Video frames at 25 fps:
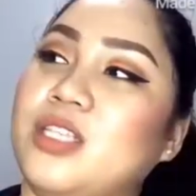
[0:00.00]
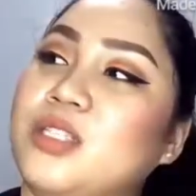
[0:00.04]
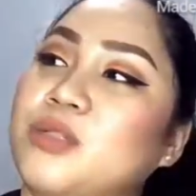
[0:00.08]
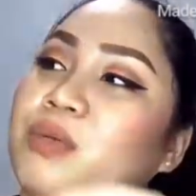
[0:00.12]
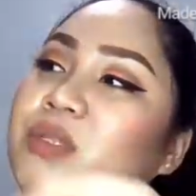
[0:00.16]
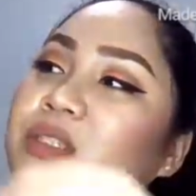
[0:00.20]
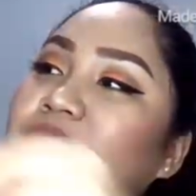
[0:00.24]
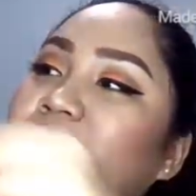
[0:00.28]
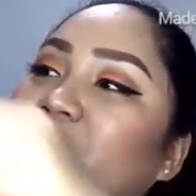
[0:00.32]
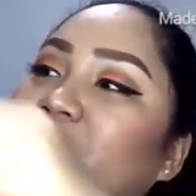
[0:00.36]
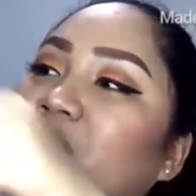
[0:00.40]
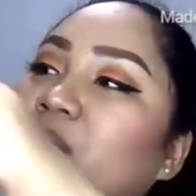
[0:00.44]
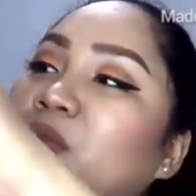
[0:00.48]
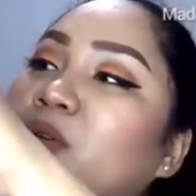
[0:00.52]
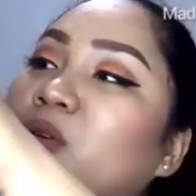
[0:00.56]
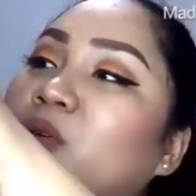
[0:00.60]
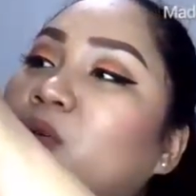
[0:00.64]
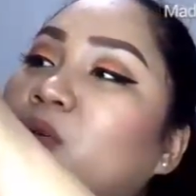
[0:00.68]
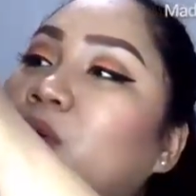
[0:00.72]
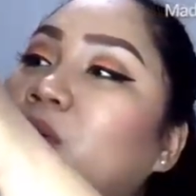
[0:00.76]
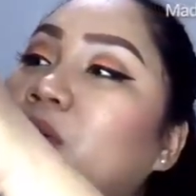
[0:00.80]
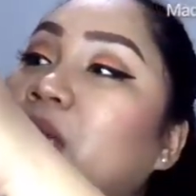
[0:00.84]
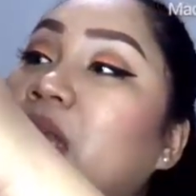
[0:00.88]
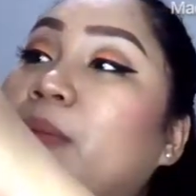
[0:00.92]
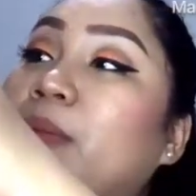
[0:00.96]
This one's from
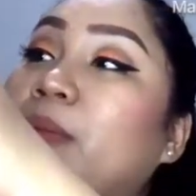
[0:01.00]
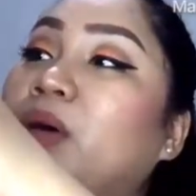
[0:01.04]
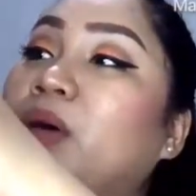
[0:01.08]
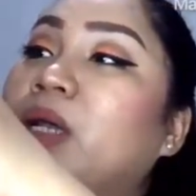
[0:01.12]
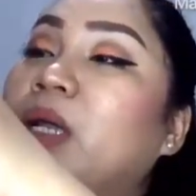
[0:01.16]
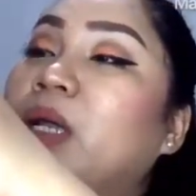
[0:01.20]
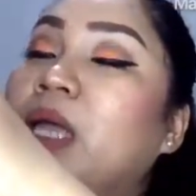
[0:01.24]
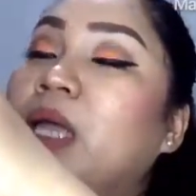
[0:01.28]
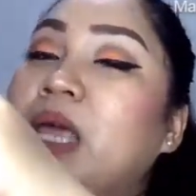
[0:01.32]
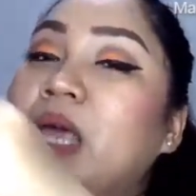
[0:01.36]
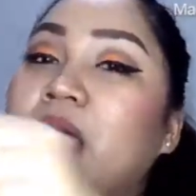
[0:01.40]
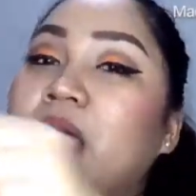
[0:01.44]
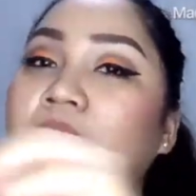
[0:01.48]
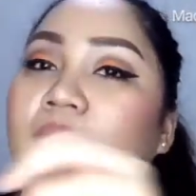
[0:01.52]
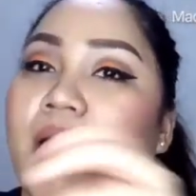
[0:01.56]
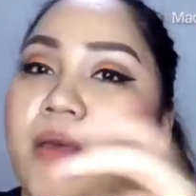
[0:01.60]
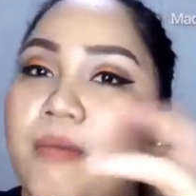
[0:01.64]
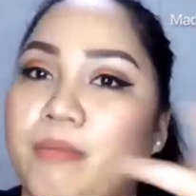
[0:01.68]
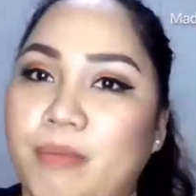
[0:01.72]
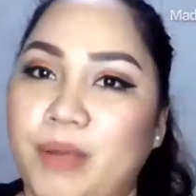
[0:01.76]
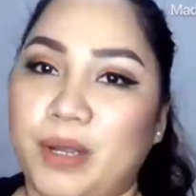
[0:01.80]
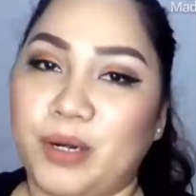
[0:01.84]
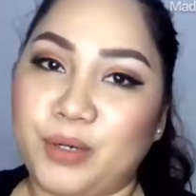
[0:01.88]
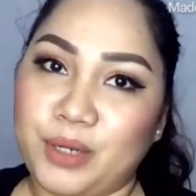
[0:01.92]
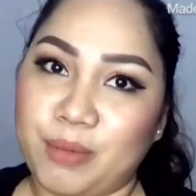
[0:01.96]
Lululemon.
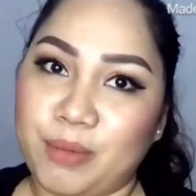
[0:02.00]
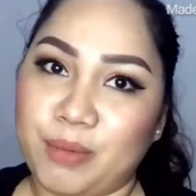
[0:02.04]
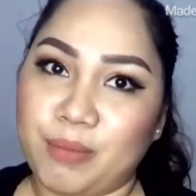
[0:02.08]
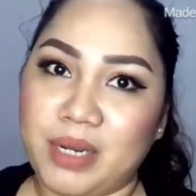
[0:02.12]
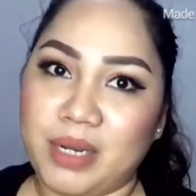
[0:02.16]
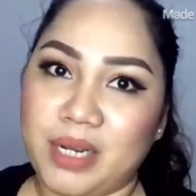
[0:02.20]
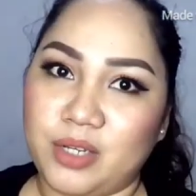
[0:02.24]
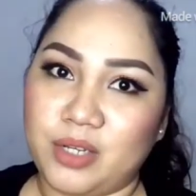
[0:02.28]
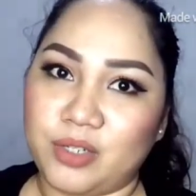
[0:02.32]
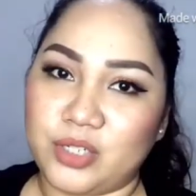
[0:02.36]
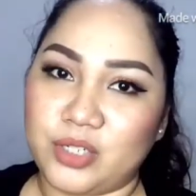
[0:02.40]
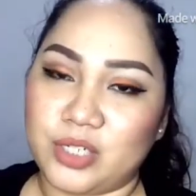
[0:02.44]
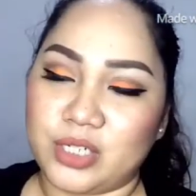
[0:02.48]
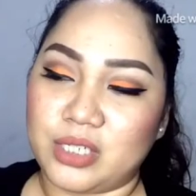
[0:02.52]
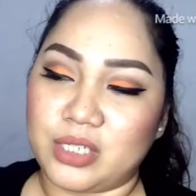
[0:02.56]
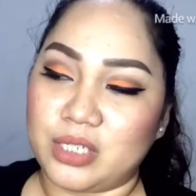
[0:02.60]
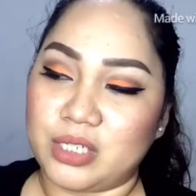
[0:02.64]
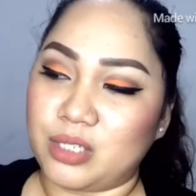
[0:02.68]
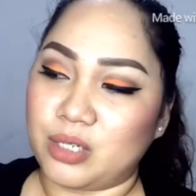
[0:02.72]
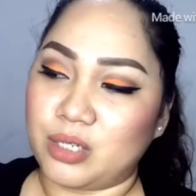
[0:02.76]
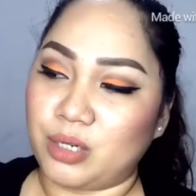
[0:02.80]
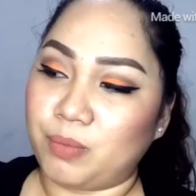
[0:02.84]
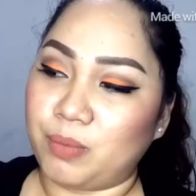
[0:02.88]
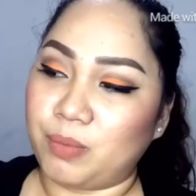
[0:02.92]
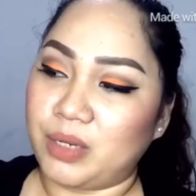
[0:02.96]
Pero, nabili ko siya sa
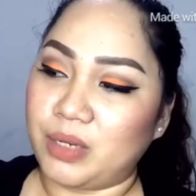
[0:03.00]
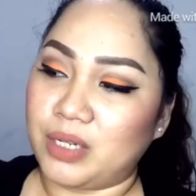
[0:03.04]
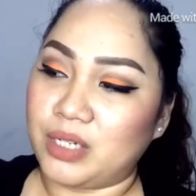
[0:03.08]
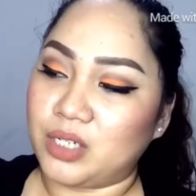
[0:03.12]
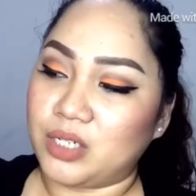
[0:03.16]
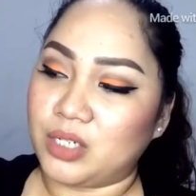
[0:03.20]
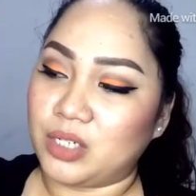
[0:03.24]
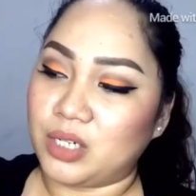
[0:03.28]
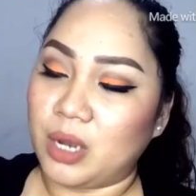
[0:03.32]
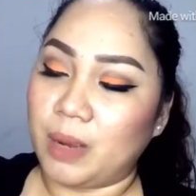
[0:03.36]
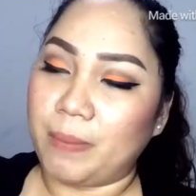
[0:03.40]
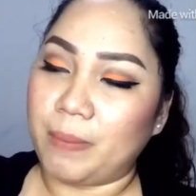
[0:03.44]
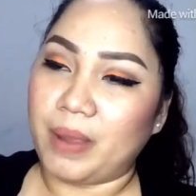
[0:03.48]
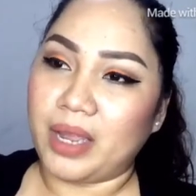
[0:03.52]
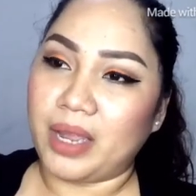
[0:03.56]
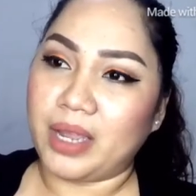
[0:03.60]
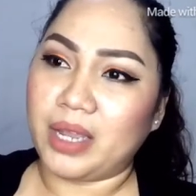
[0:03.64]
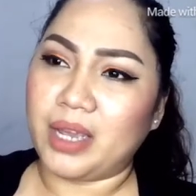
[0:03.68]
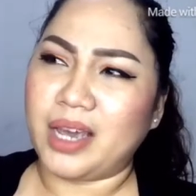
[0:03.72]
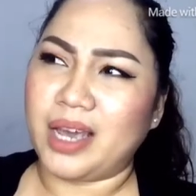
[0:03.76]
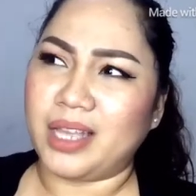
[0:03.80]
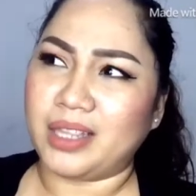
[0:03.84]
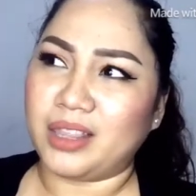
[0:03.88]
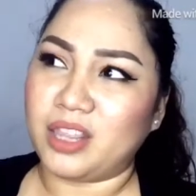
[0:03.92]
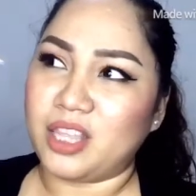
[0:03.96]
surplus shop.
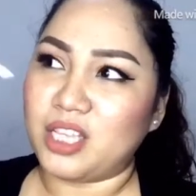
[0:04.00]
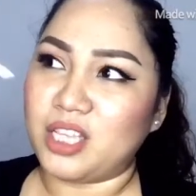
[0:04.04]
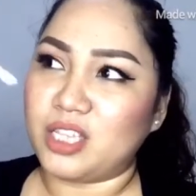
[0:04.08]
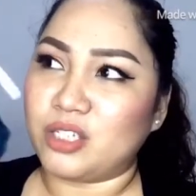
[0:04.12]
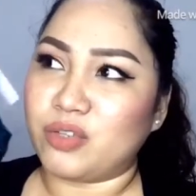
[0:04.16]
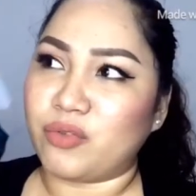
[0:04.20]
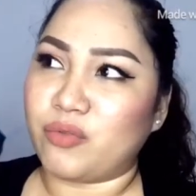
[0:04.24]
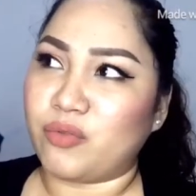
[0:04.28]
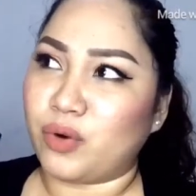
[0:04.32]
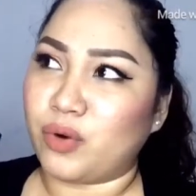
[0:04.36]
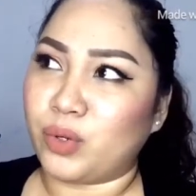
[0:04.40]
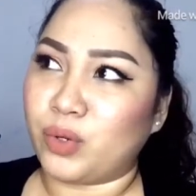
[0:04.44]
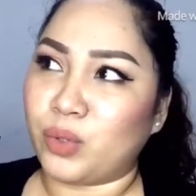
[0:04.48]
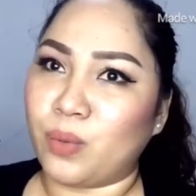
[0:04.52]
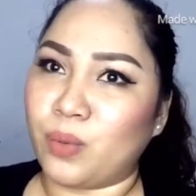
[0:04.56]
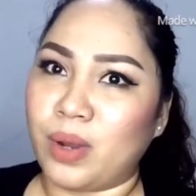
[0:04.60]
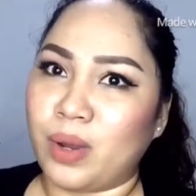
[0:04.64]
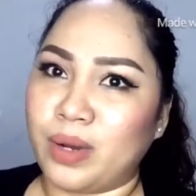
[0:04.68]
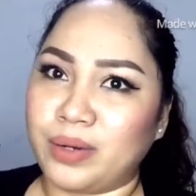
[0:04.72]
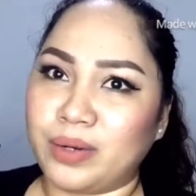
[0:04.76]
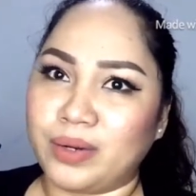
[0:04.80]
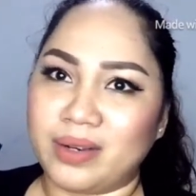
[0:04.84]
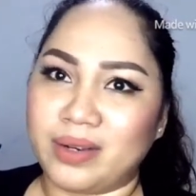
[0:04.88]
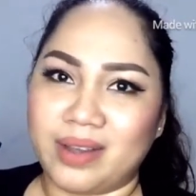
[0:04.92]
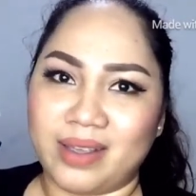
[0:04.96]
I got this for
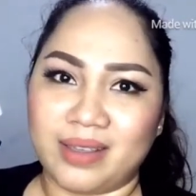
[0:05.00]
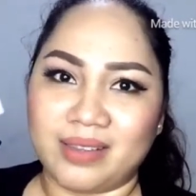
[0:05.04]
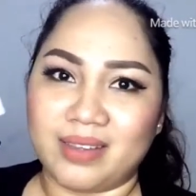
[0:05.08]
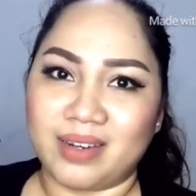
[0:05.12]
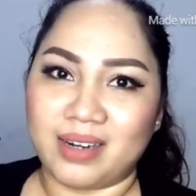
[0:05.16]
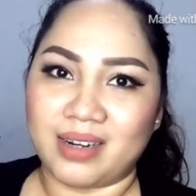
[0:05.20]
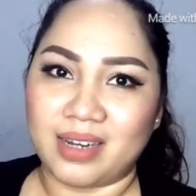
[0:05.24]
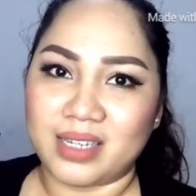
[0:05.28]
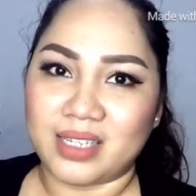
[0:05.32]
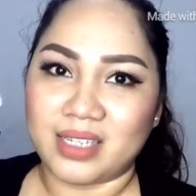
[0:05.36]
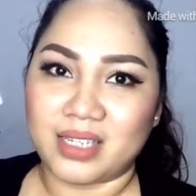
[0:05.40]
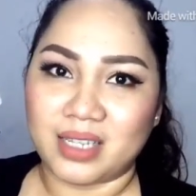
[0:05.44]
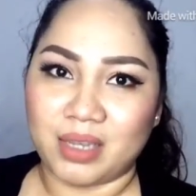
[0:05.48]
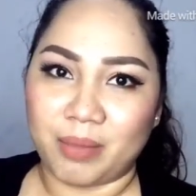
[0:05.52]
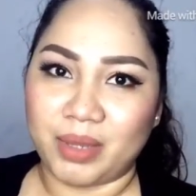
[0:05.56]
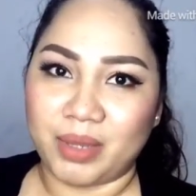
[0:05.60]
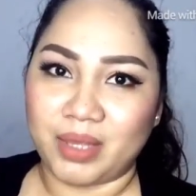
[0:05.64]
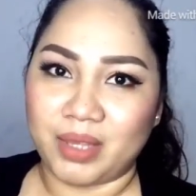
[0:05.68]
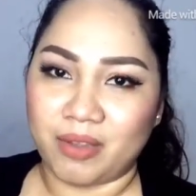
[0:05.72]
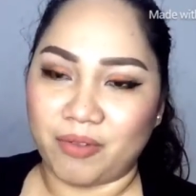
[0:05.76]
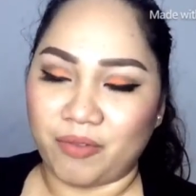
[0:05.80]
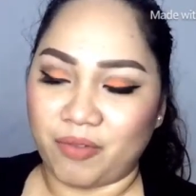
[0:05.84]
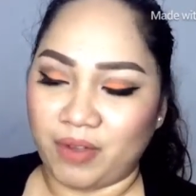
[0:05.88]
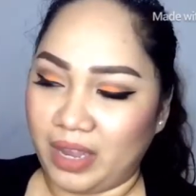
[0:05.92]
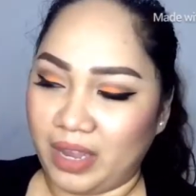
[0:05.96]

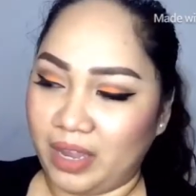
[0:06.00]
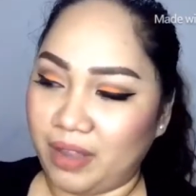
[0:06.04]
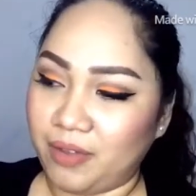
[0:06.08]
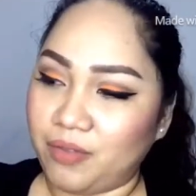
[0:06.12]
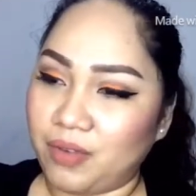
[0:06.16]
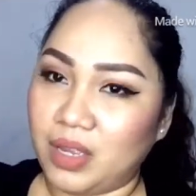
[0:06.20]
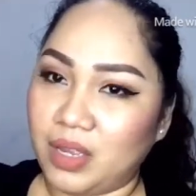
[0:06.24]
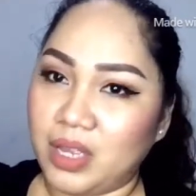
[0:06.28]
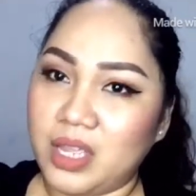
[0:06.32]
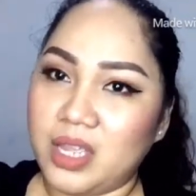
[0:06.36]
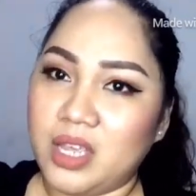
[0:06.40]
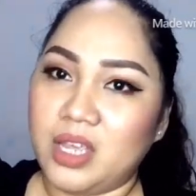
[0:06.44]
$299.75.